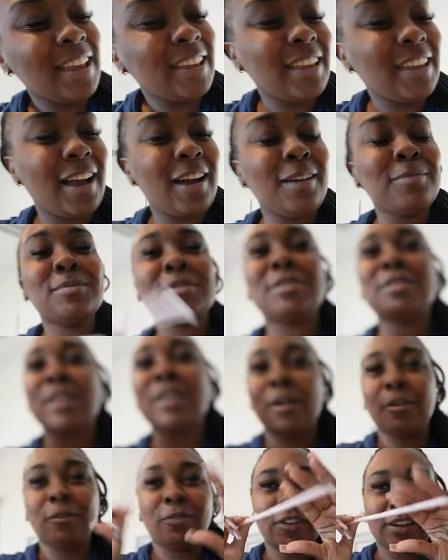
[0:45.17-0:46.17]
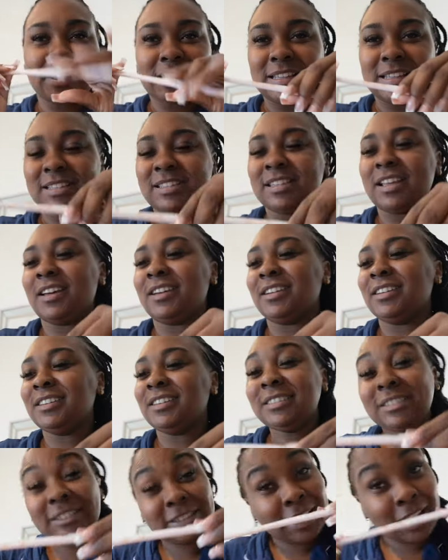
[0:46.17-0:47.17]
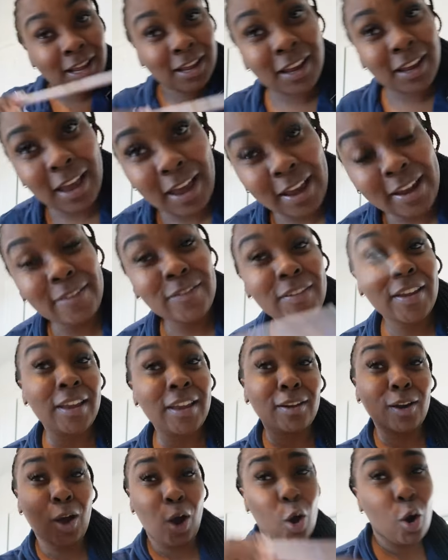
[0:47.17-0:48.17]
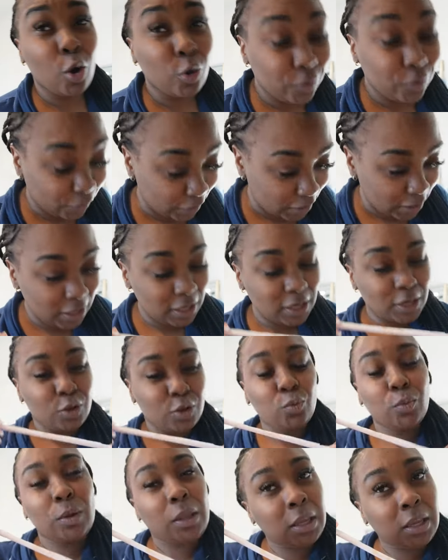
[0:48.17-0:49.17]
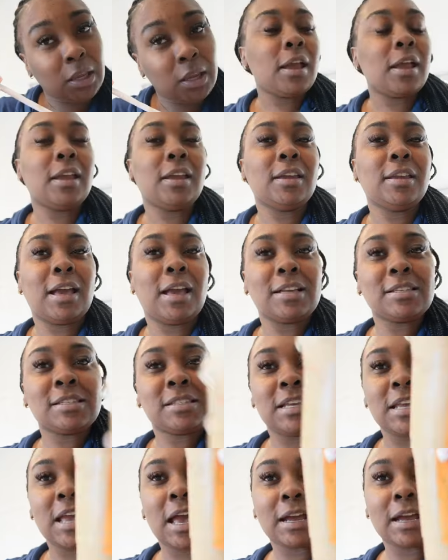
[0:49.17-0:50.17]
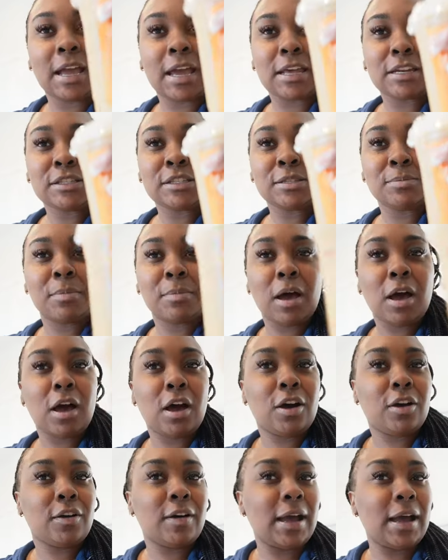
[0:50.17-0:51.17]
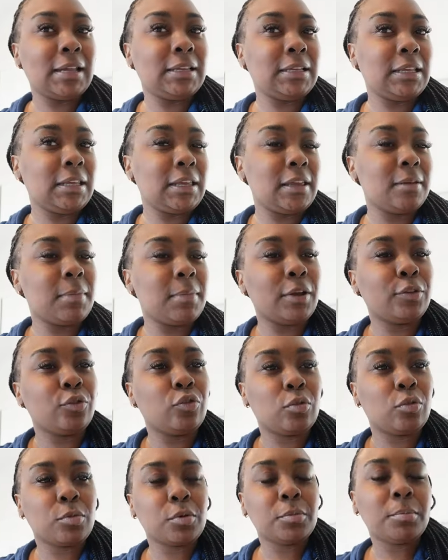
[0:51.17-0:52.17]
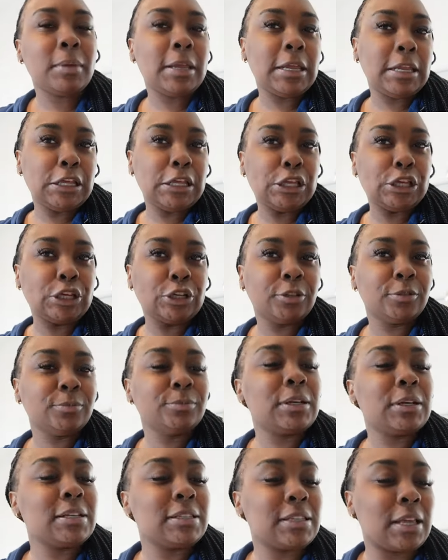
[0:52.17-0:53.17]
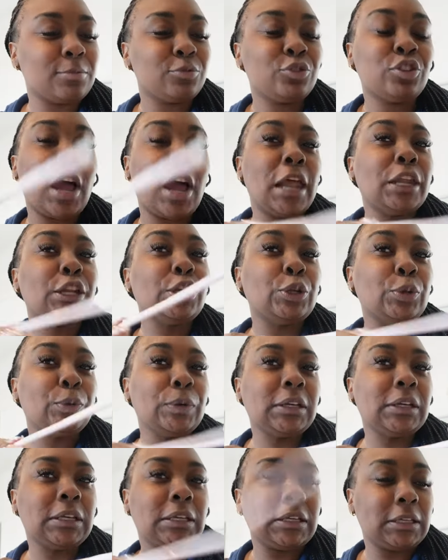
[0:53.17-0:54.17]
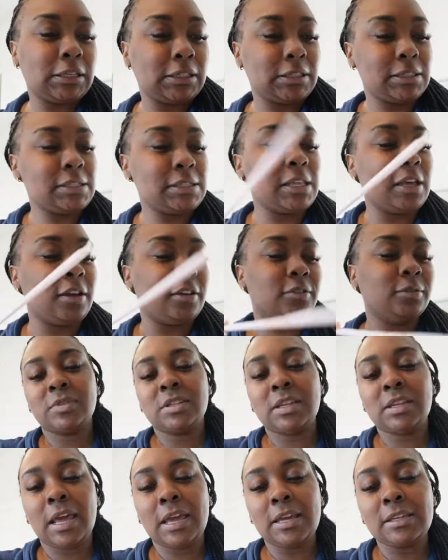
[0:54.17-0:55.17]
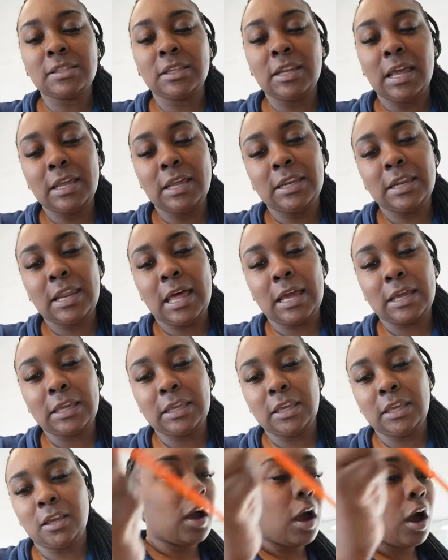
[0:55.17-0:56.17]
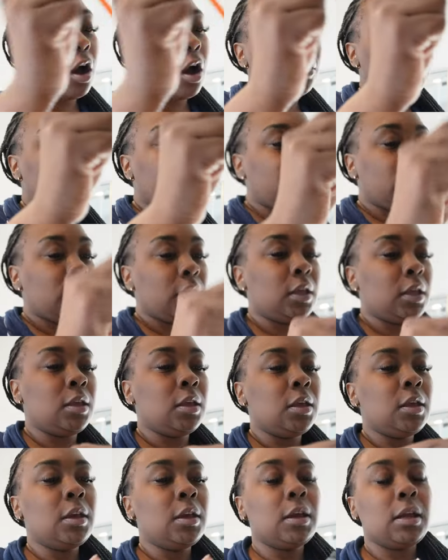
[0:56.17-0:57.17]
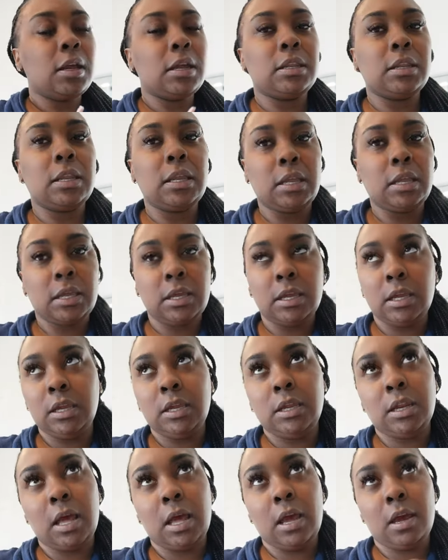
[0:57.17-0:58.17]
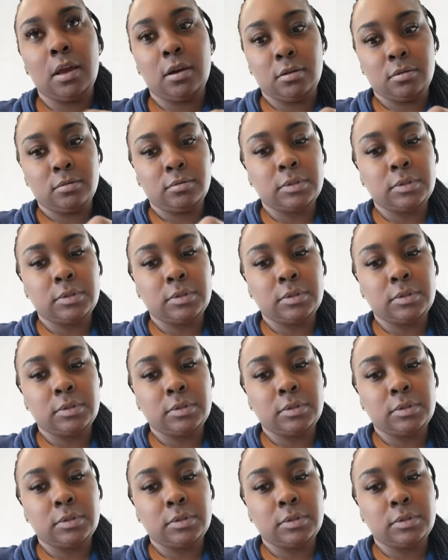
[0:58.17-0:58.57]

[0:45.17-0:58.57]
Y'all, I'm so freaking excited. I haven't had coffee in a week. And y'all see, I got a small. I didn't get my normal medium because I'm trying to do good. So today's the day that I can coffee and then eat out.